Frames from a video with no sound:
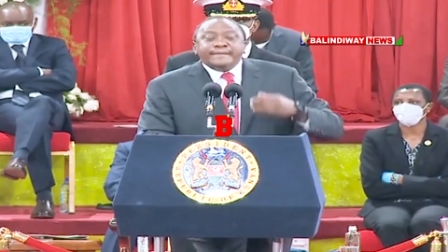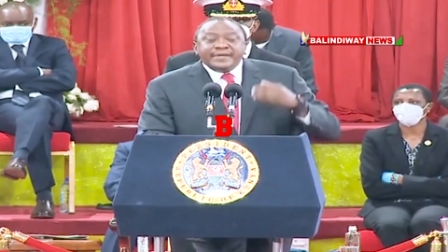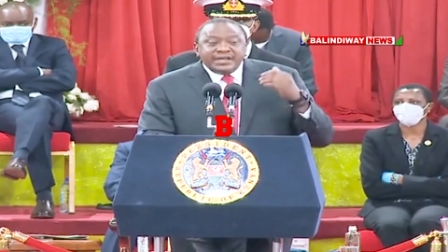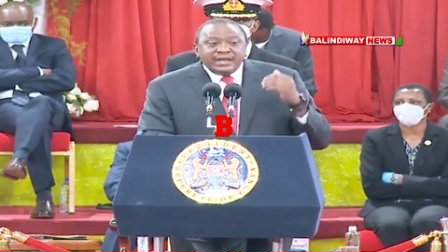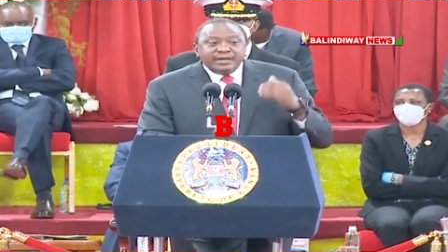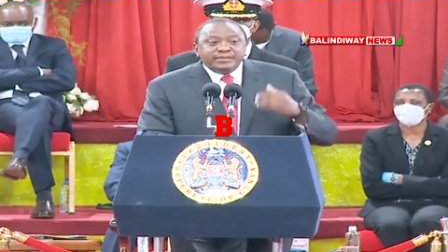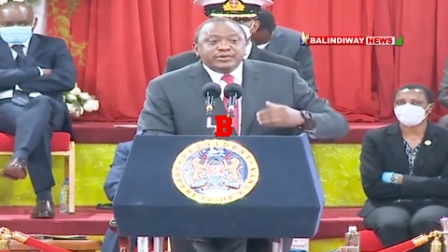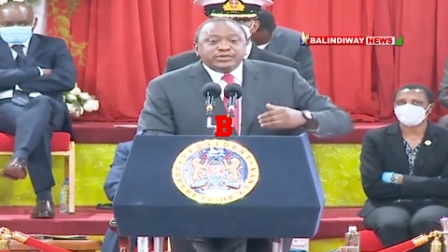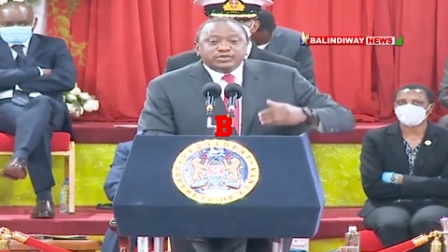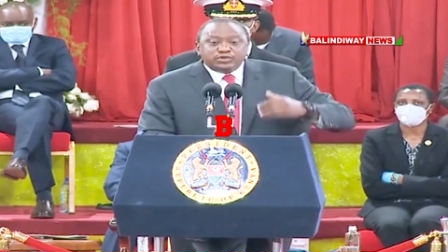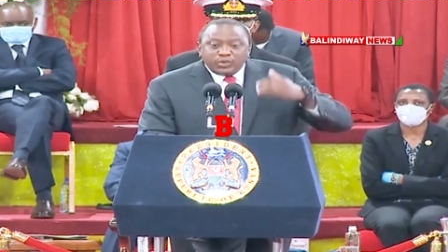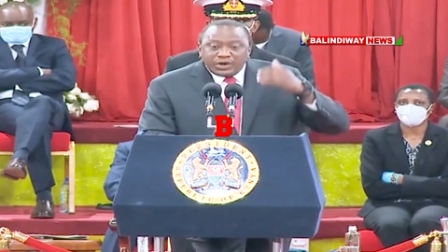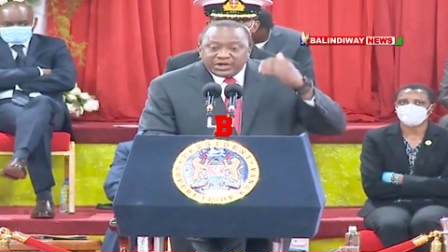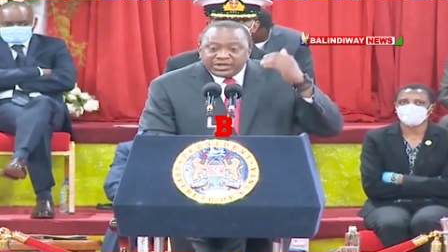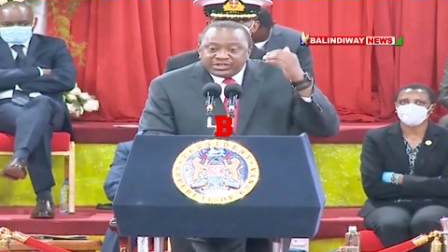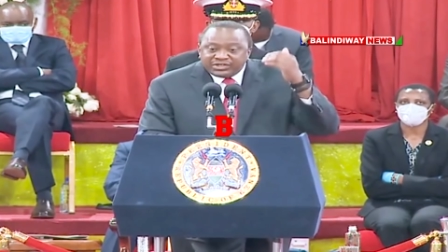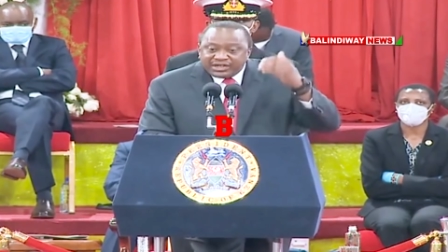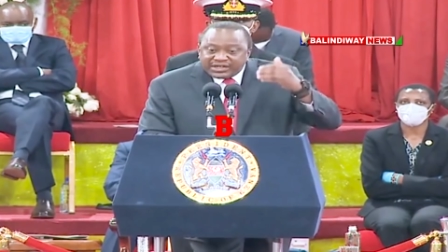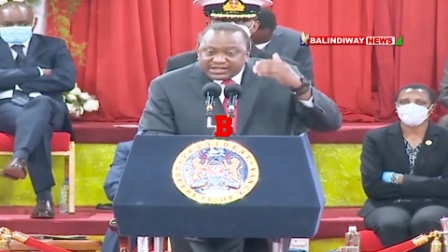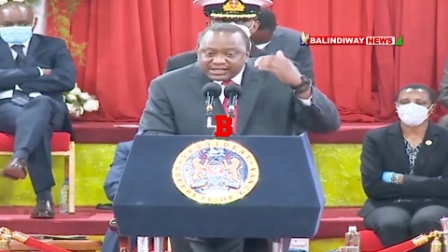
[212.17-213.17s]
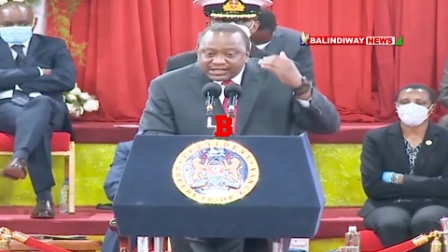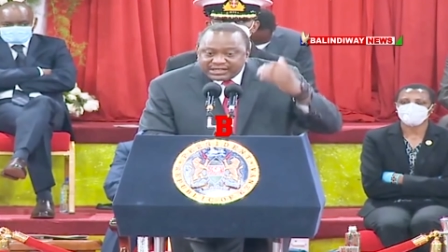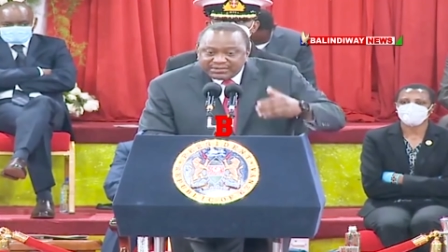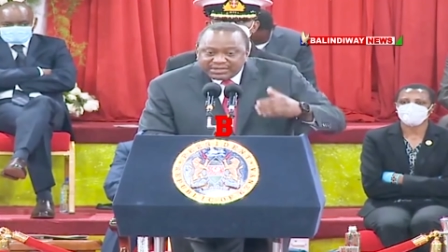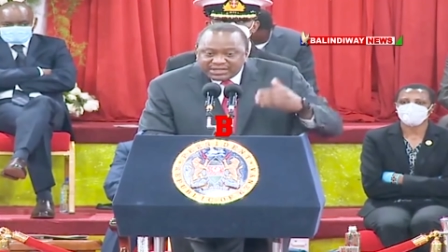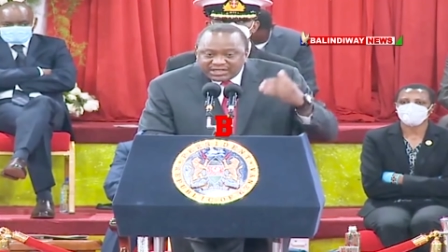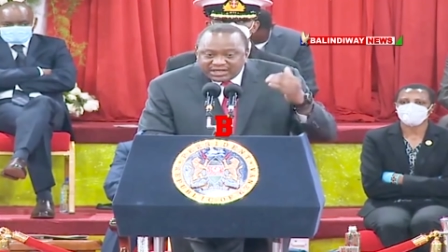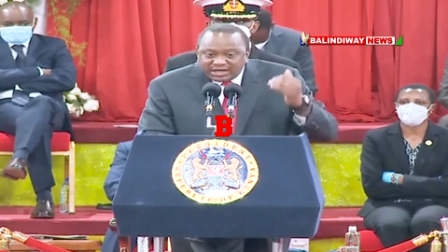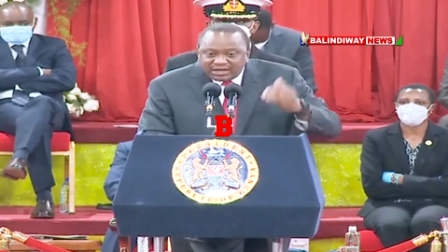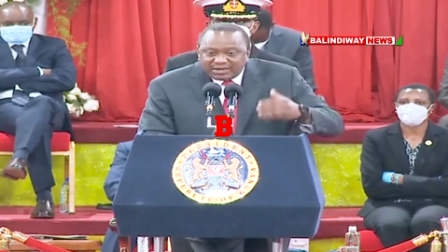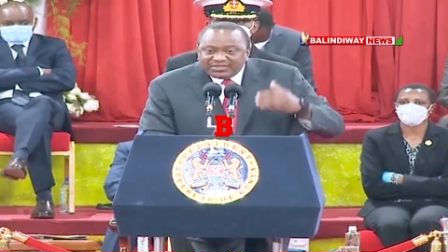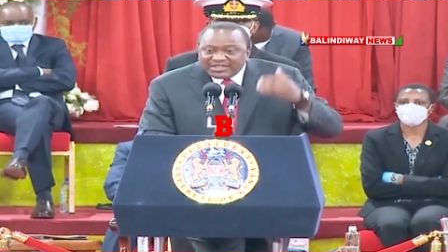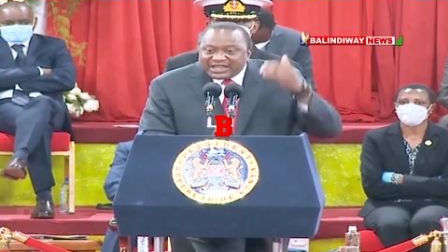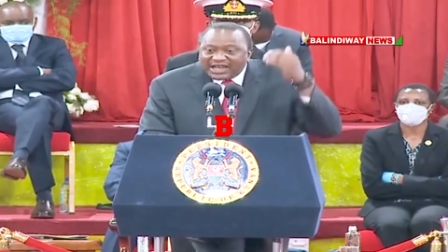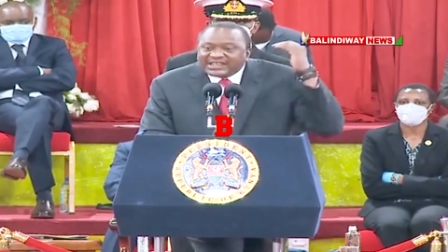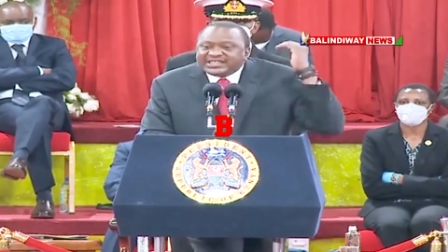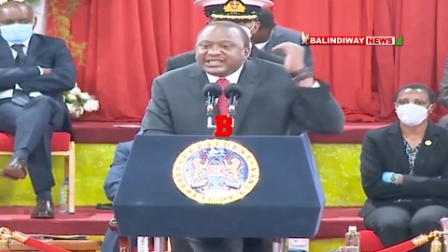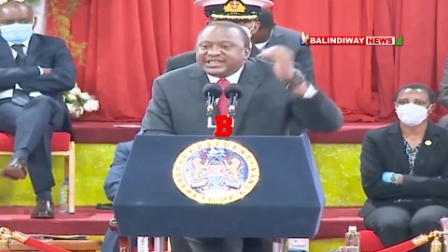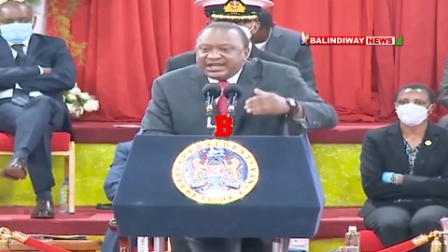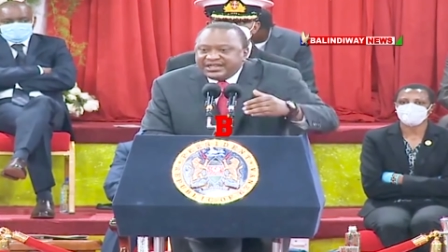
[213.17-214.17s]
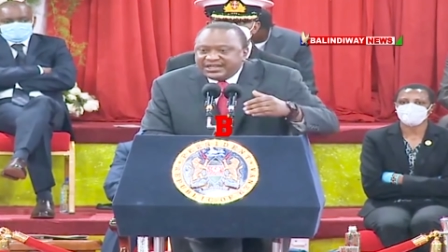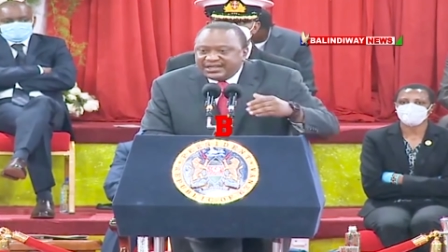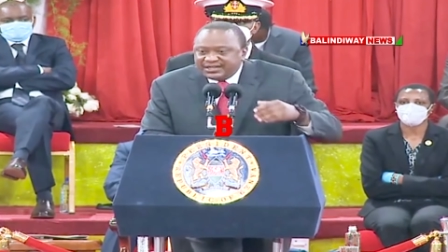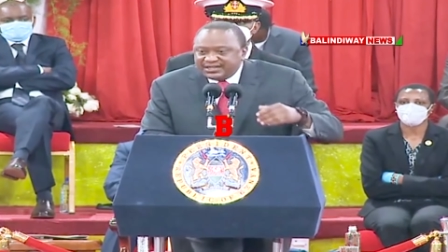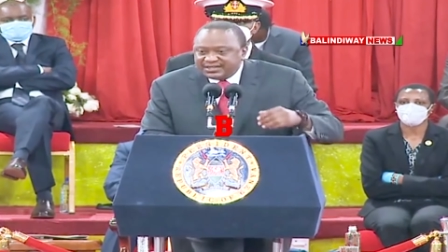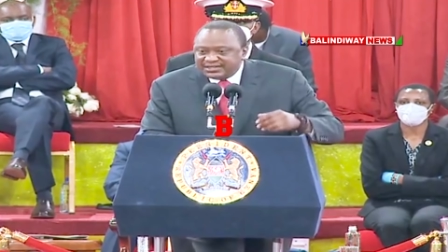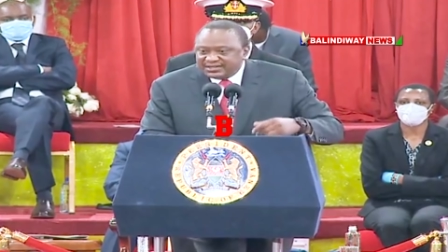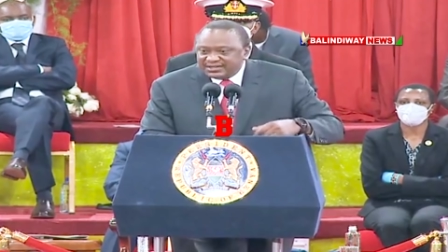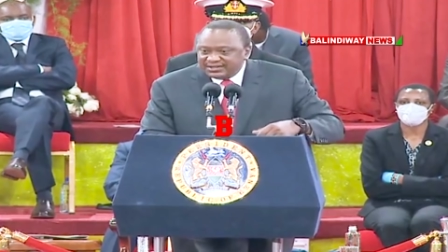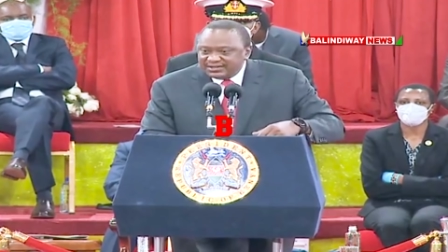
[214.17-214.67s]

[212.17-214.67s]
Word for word: be able to address themselves as Kenyans.